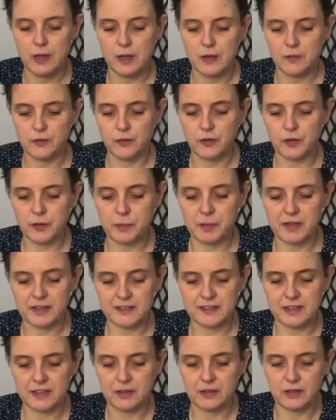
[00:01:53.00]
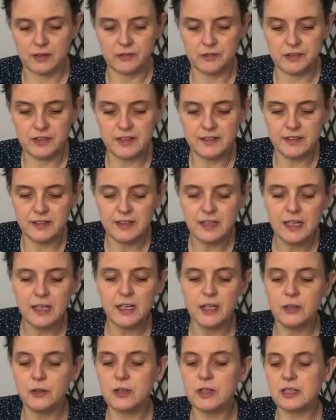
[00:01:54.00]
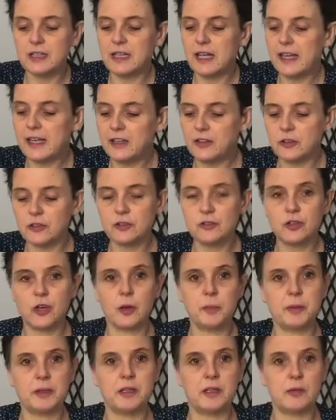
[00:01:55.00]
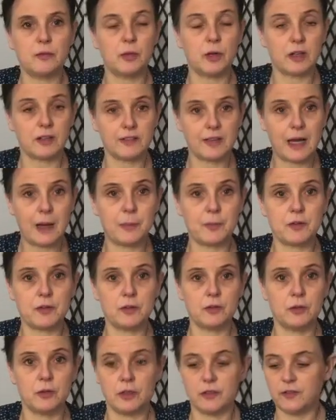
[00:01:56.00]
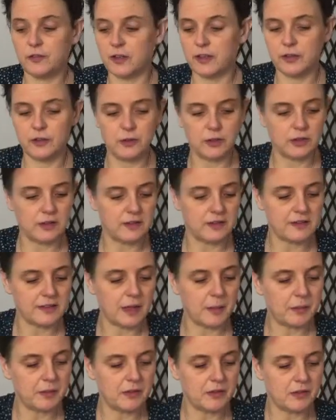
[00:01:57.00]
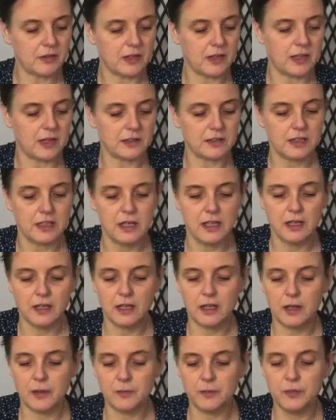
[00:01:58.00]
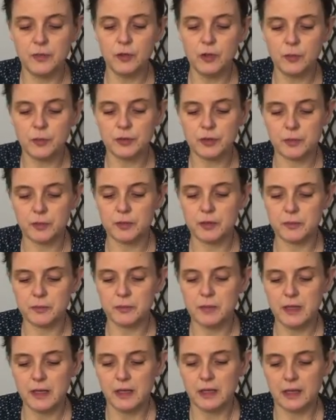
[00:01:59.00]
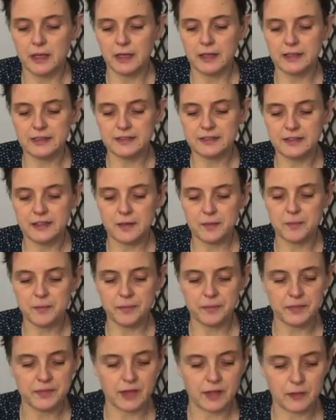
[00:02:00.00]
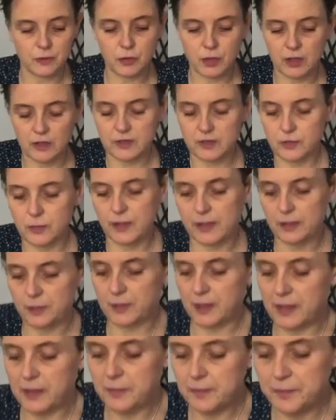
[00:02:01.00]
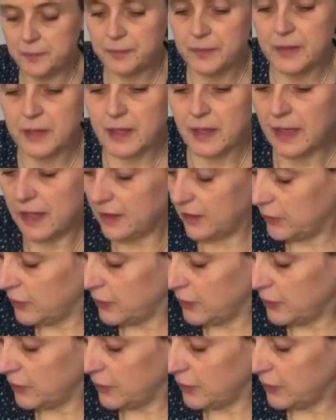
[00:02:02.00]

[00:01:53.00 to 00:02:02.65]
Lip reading: for the plastic reason. You can lay it on top and it works absolutely fine. You can stab into that, no problem, and that works quite well. You